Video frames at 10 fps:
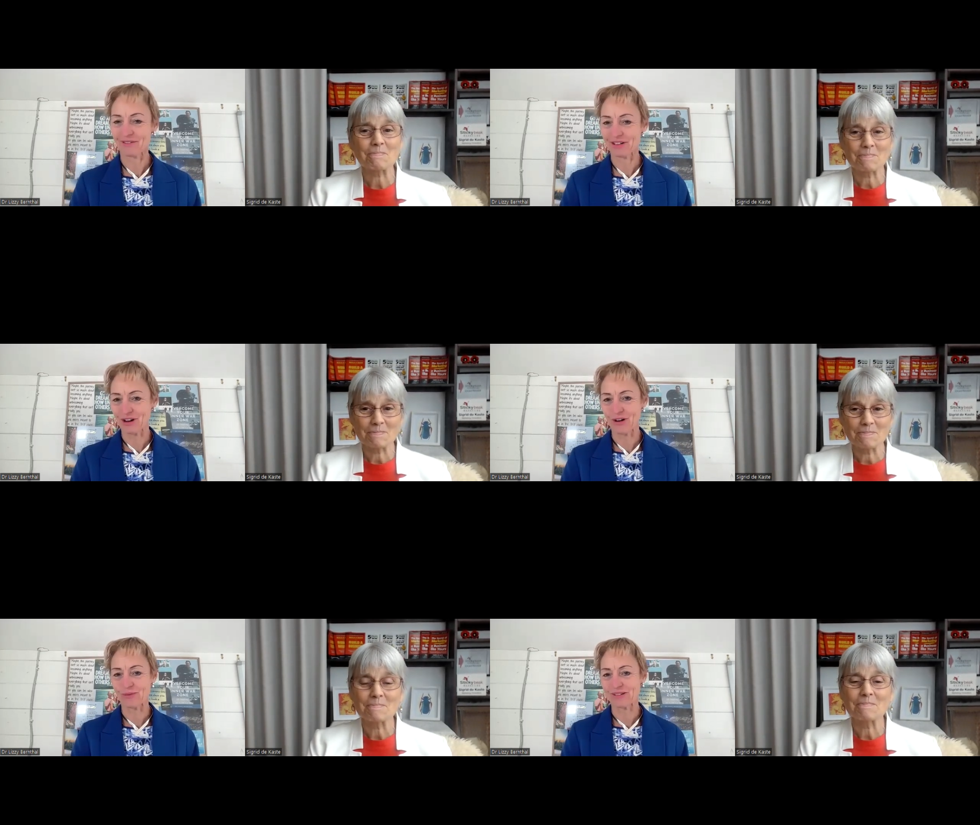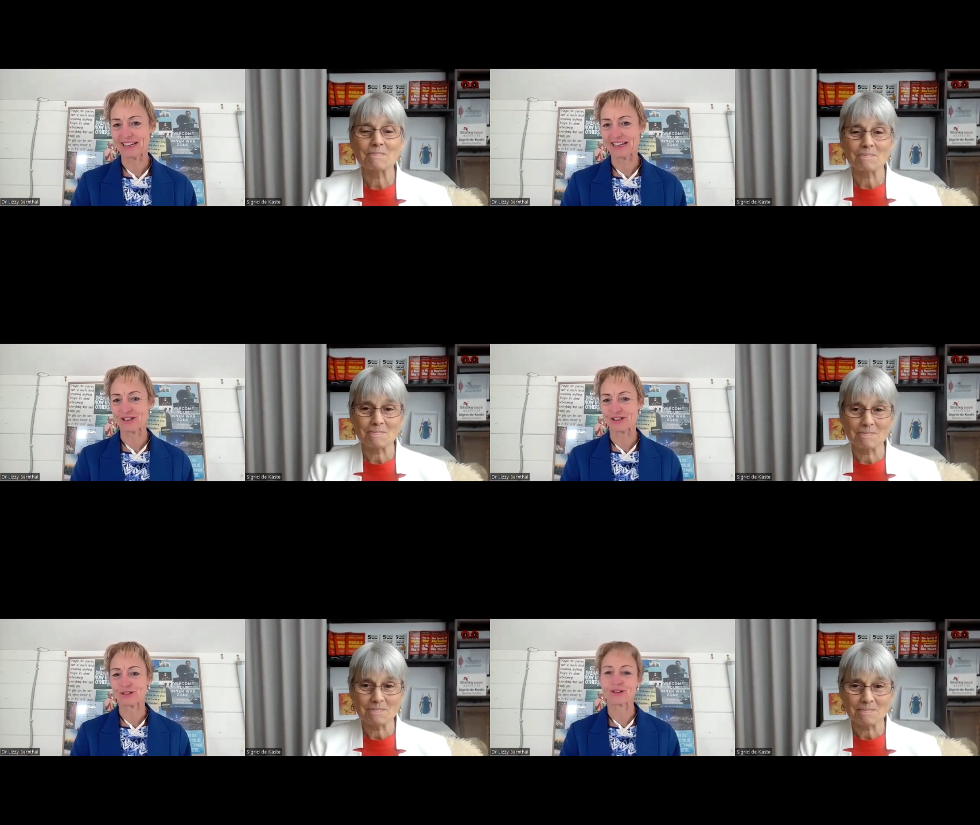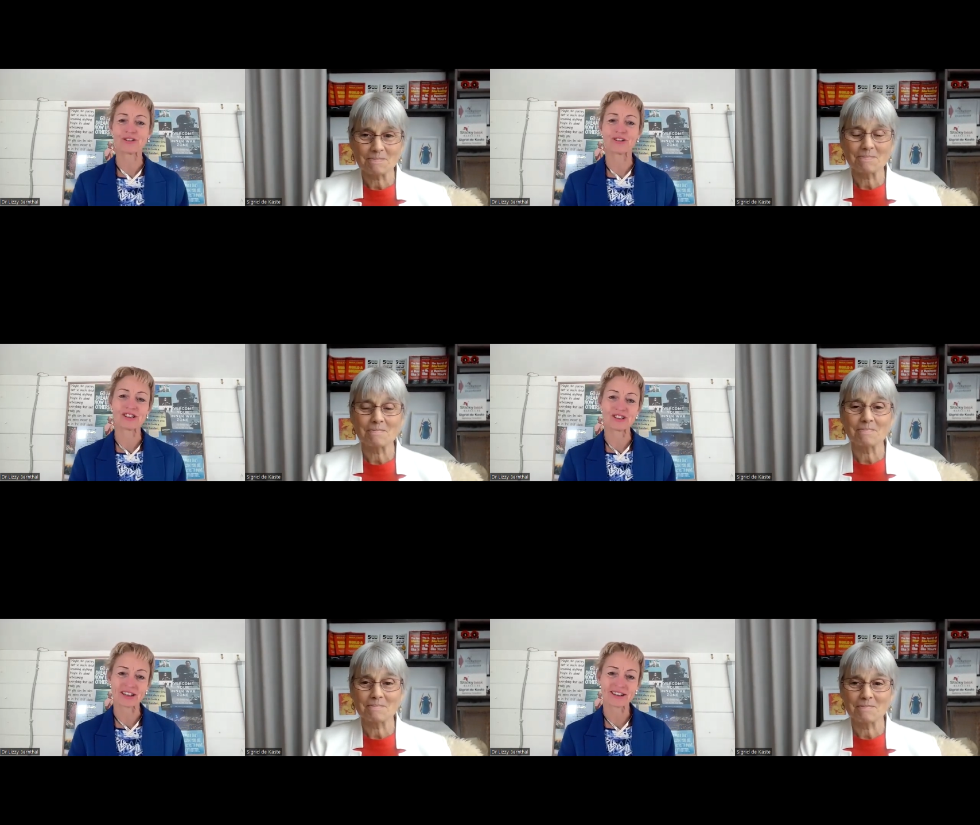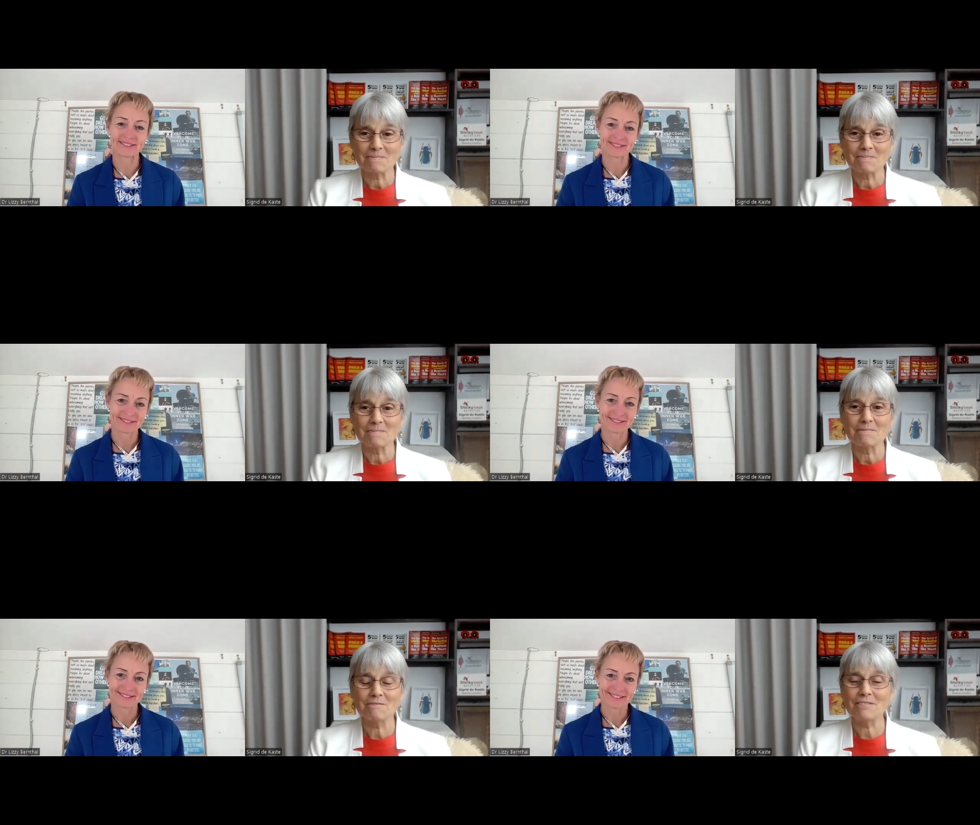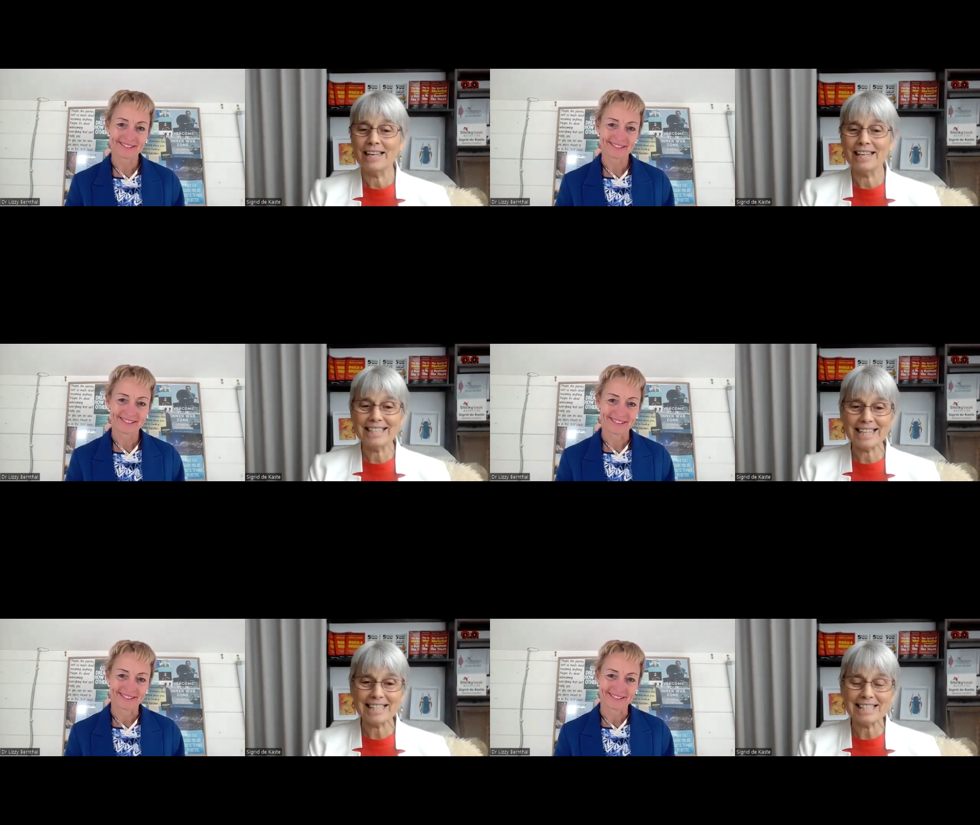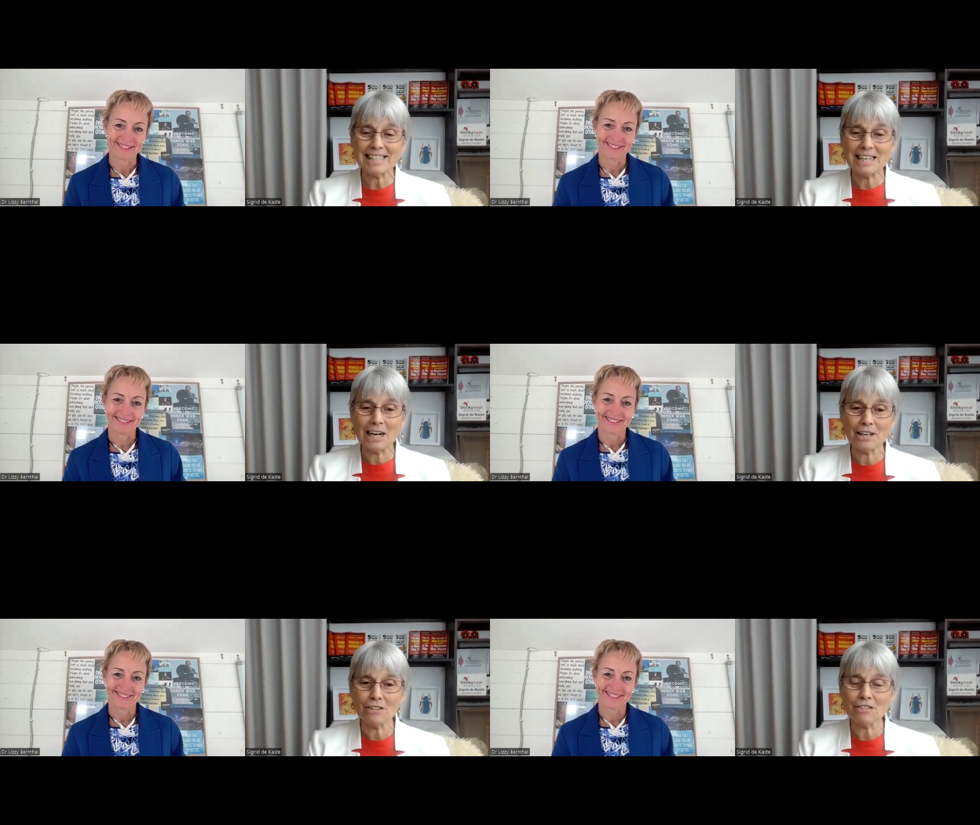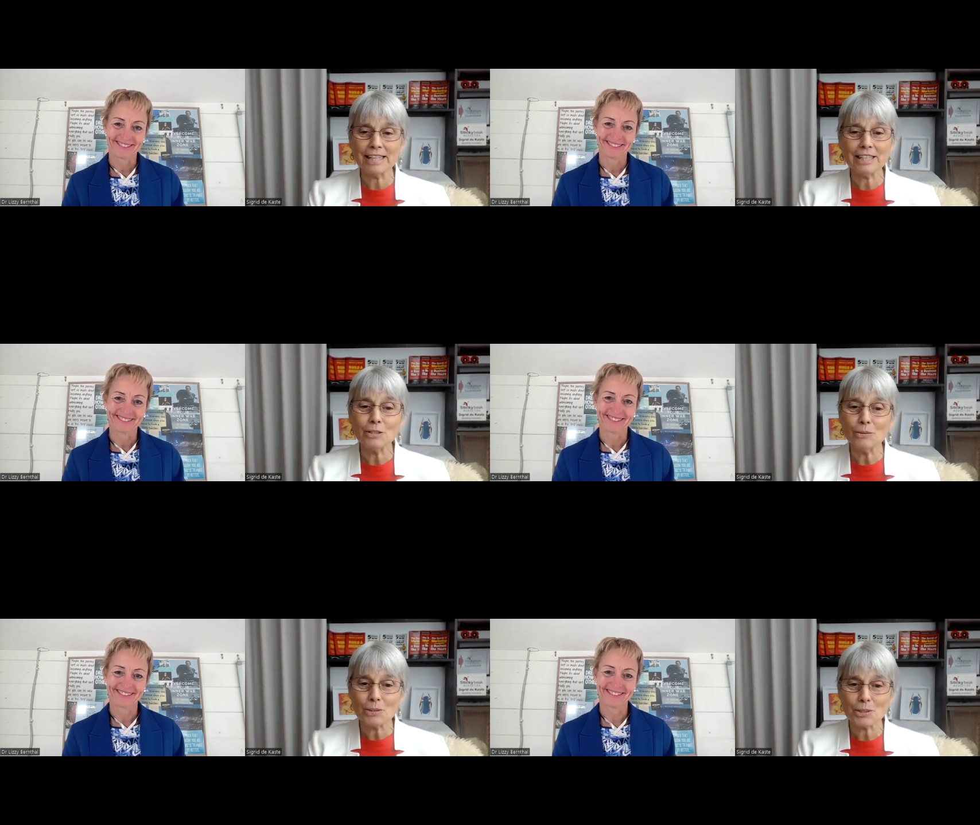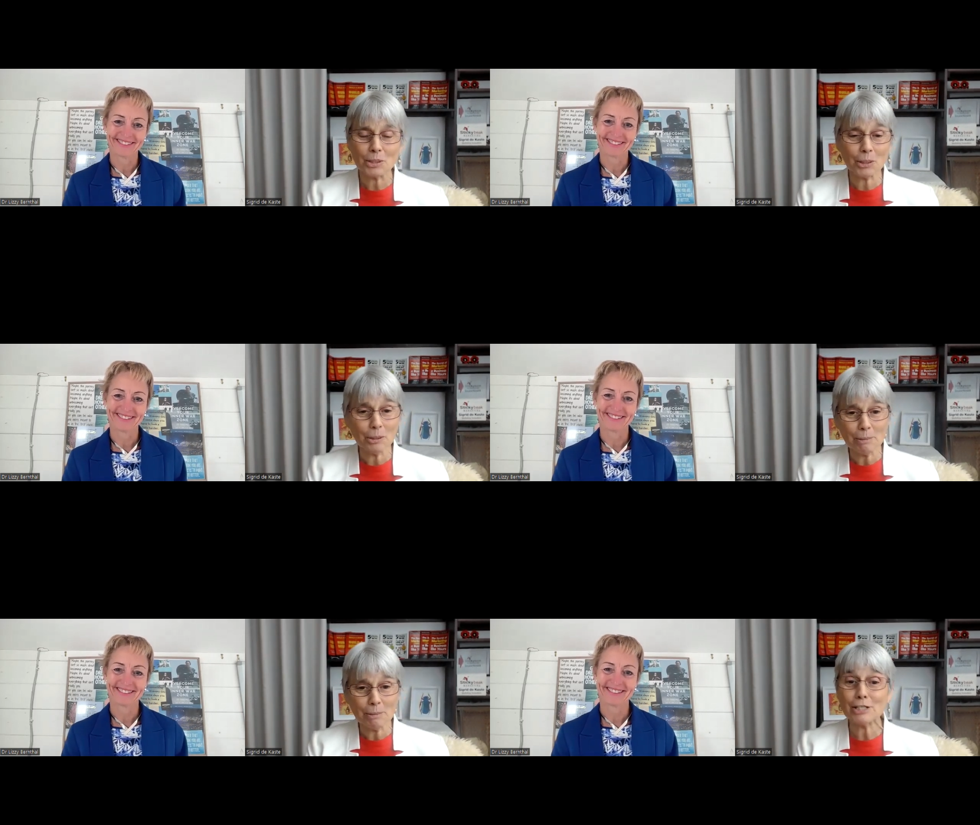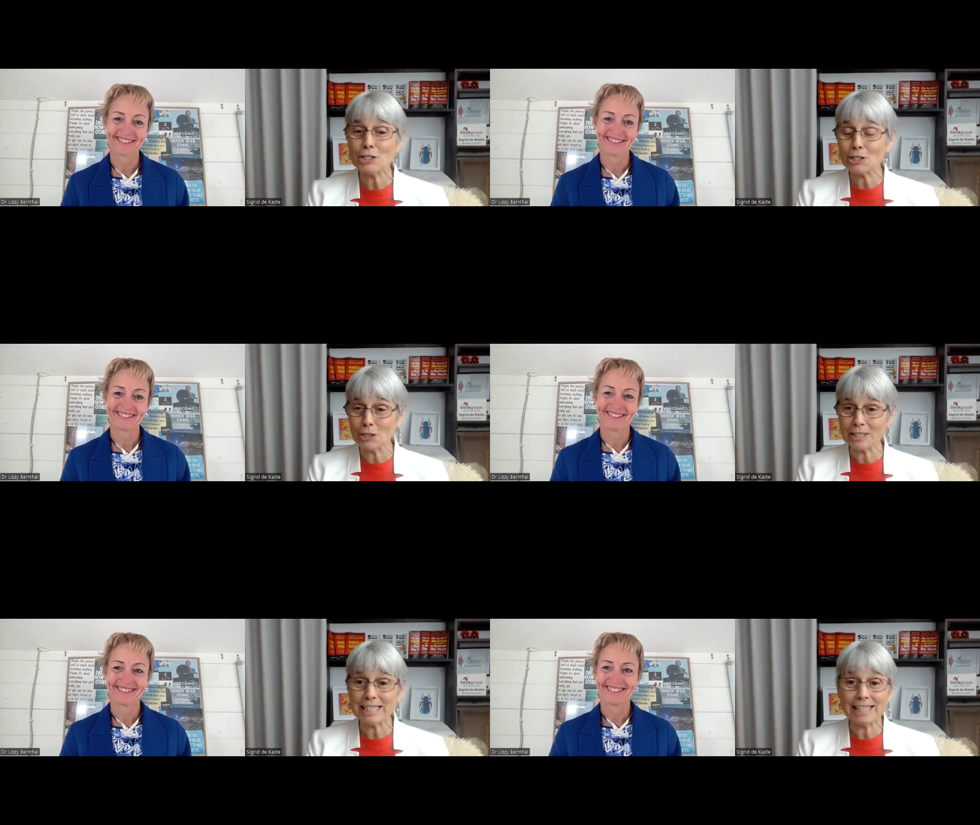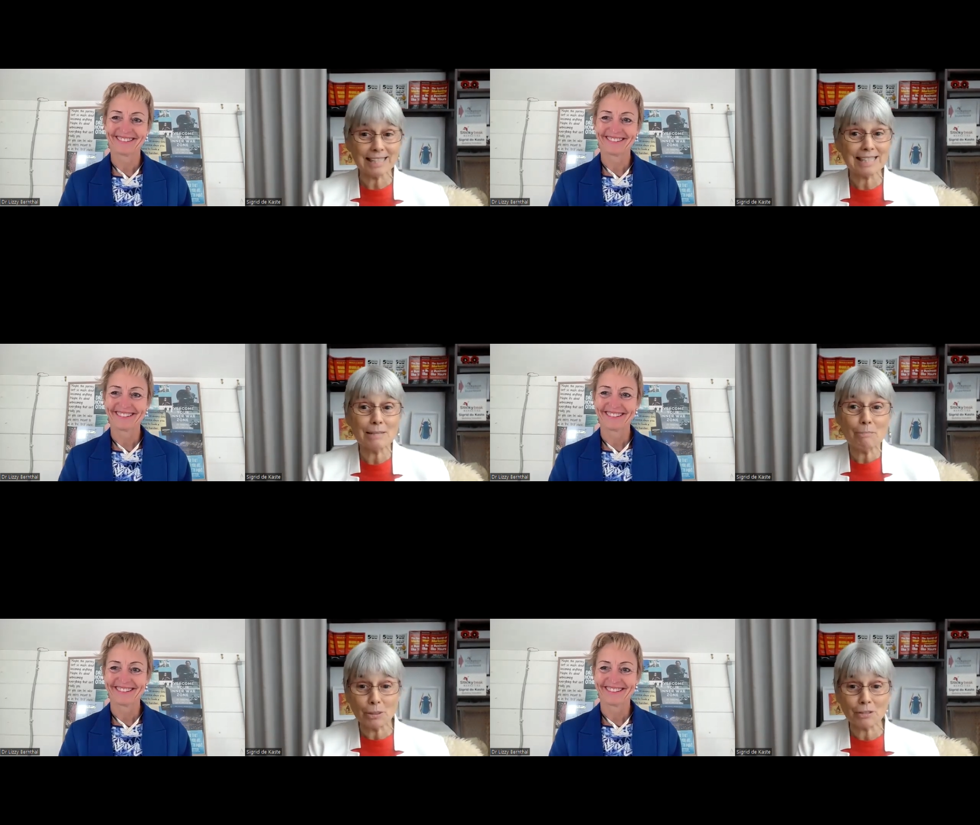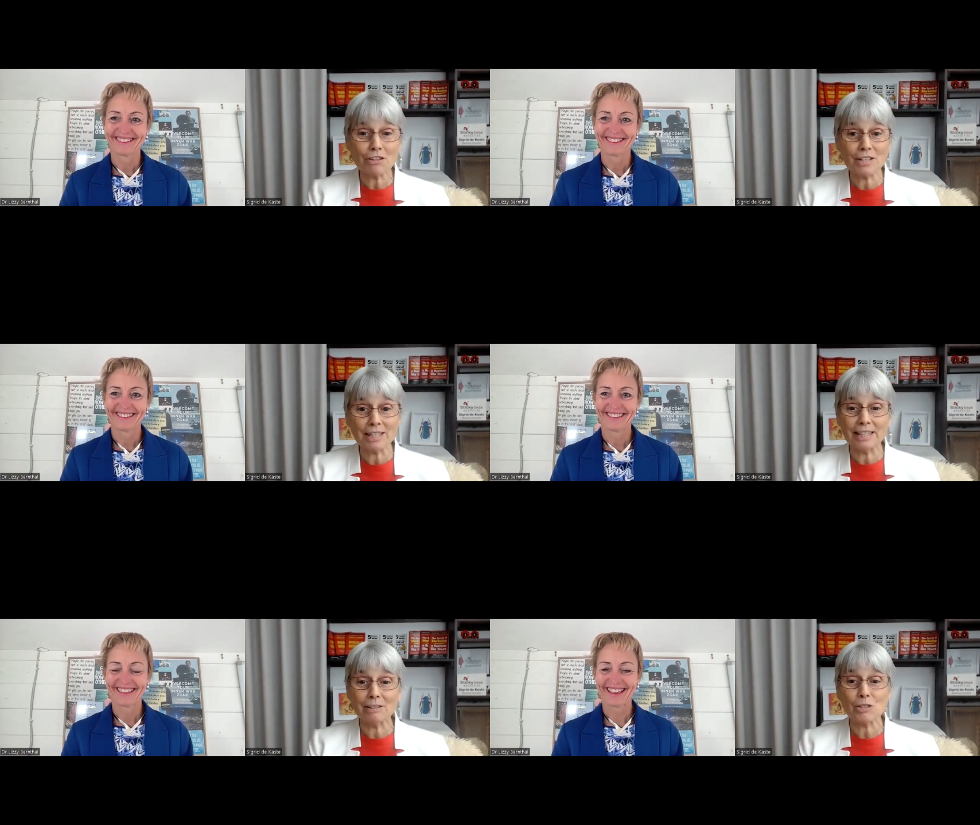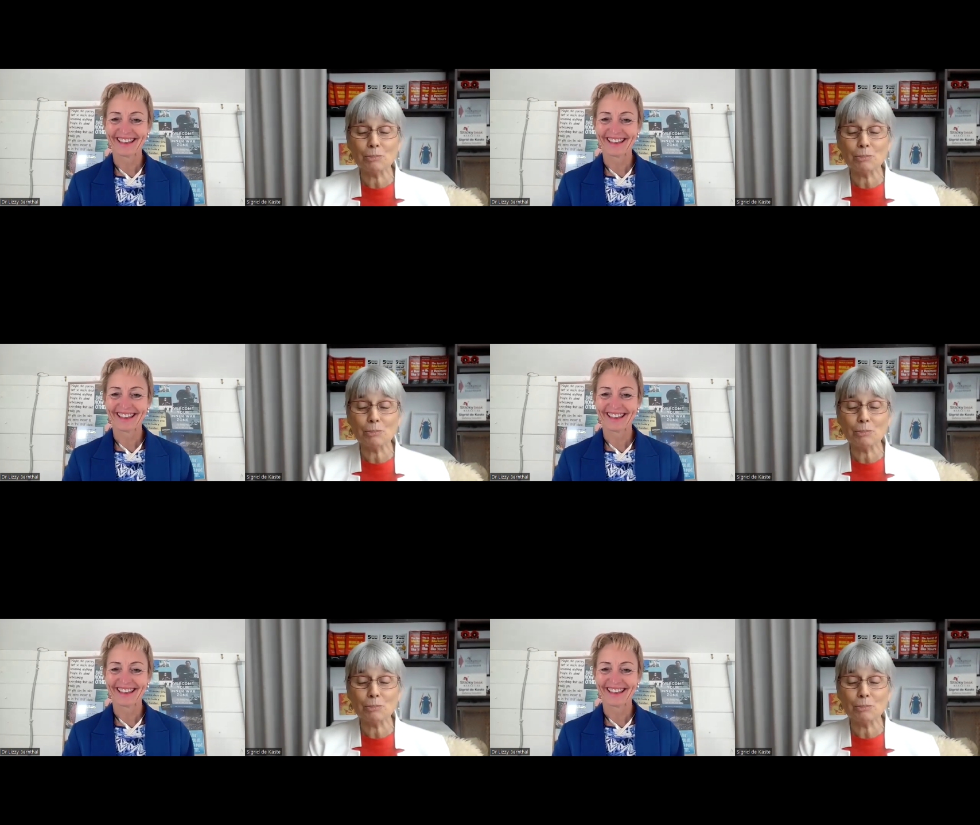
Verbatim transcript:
Speaker 1: having a conversation to
Speaker 2: acknowledge it. Fantastic. I thank you so much, Dr. Lizzy Bernthal